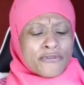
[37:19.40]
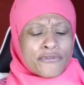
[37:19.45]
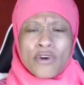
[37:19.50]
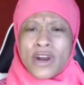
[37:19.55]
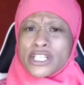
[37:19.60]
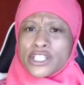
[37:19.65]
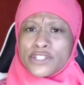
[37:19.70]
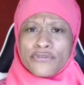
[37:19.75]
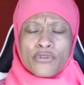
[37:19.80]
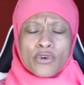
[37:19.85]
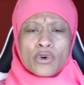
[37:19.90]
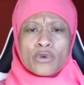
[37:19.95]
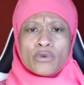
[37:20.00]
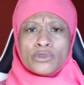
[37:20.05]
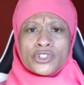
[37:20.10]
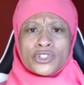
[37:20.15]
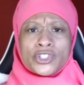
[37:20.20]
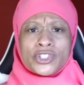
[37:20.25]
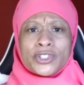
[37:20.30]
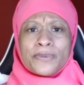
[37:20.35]
fresh
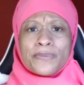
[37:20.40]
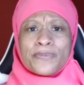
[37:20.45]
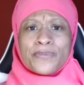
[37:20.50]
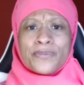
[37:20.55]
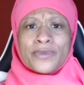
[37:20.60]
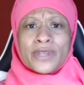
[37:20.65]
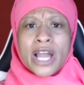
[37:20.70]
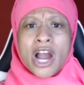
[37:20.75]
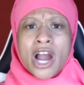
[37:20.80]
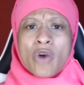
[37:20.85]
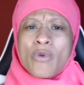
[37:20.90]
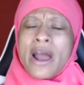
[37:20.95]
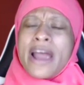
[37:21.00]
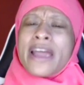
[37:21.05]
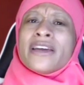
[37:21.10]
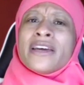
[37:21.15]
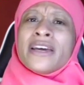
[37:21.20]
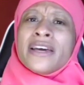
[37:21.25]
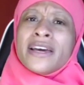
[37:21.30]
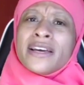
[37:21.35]
fruits, all
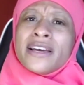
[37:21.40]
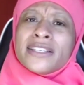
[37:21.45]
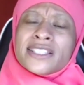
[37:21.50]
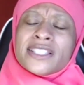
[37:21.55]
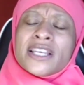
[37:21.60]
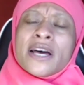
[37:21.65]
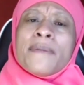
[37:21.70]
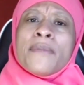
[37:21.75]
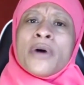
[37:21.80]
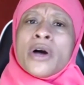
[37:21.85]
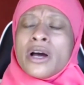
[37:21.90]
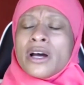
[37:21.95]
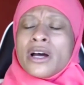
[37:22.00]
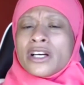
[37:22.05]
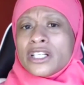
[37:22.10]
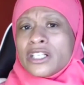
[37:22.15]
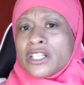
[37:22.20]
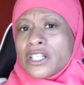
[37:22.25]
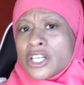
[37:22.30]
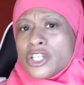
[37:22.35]
right, some
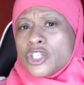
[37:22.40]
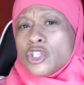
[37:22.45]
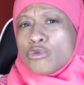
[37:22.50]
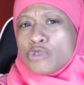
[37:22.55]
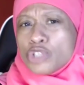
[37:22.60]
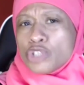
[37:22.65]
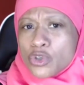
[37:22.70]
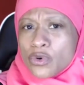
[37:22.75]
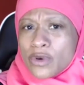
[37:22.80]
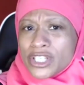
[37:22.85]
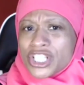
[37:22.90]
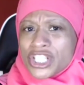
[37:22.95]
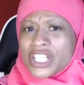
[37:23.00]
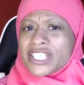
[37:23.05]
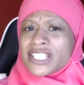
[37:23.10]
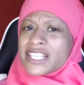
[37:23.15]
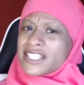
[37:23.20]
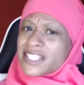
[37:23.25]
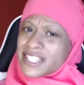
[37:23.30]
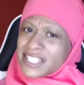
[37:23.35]
good
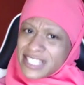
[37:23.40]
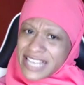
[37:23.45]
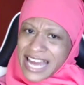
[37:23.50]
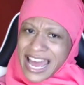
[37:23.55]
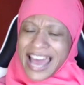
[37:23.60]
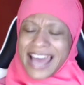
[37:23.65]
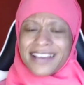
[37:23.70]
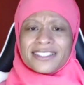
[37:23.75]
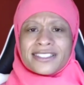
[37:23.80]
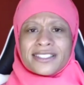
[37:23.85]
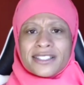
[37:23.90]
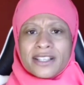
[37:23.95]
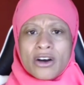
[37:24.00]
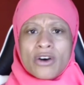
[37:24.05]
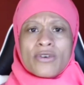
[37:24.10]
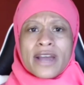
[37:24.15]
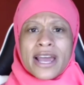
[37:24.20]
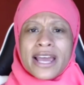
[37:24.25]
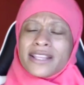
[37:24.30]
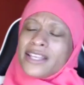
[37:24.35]
nutritious snacks.
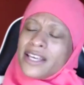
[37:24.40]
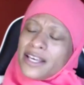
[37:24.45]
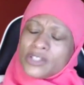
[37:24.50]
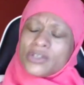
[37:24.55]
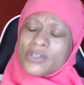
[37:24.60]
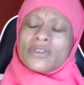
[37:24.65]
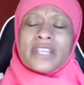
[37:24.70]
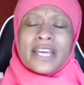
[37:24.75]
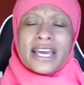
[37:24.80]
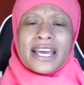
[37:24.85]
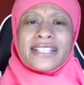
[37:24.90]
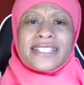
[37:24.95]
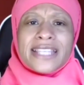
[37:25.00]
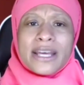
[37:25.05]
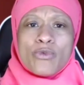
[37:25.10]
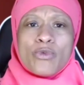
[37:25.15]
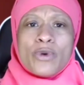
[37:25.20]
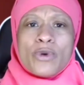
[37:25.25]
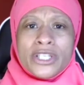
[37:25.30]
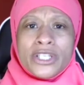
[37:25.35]
Okay, these are things
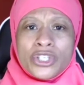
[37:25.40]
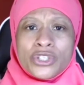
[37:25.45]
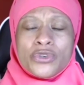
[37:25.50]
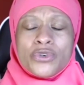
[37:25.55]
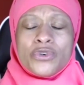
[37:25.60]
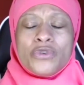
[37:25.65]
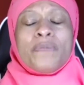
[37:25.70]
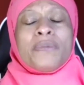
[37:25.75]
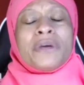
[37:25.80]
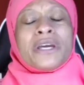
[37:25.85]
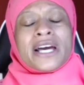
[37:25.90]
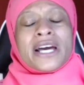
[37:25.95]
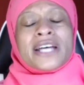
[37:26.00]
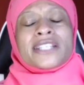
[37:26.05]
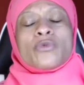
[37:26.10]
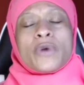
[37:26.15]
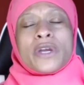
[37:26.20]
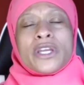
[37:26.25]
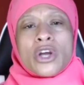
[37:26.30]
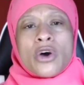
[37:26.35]
that we do
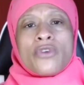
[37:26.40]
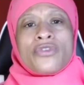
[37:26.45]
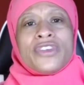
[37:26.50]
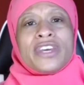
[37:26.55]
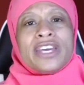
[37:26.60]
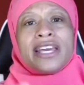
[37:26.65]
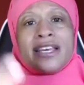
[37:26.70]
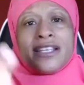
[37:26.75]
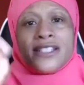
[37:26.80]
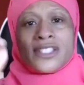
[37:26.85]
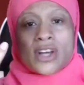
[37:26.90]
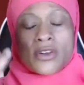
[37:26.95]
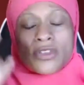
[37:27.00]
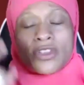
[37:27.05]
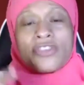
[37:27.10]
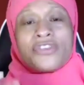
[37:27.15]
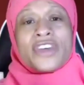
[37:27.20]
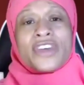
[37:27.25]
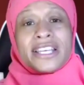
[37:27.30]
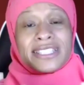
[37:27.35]
because we know these are
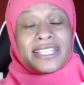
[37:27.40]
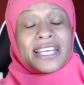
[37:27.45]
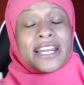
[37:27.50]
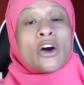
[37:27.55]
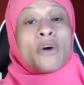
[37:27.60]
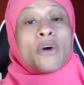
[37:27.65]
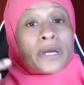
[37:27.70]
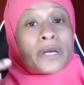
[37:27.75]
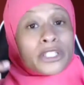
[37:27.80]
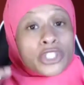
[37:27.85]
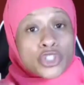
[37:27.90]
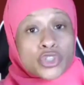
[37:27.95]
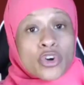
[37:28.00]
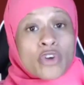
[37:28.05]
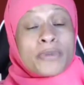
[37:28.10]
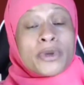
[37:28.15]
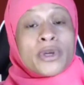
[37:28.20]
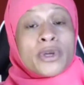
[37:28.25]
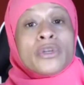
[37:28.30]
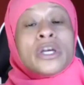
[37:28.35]
the things that help
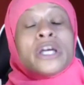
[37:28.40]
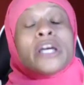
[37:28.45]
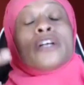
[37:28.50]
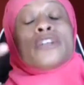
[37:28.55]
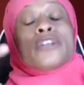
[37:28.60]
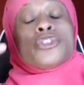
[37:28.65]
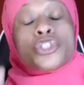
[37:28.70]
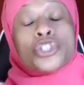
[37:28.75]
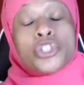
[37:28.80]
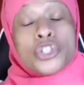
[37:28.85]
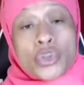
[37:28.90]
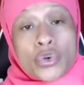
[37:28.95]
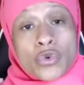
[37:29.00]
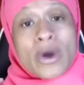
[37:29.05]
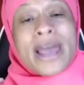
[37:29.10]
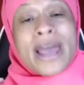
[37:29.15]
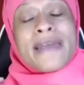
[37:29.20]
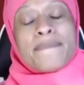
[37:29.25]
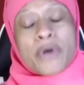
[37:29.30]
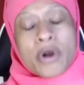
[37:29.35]
contribute
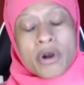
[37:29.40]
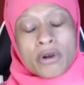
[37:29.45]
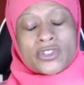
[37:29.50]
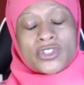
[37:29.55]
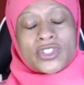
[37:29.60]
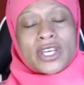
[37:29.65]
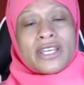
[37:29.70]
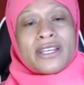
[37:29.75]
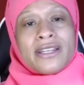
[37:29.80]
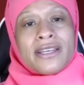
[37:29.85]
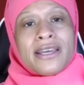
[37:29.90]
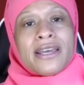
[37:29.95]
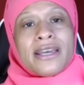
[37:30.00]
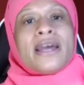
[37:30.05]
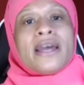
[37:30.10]
to a person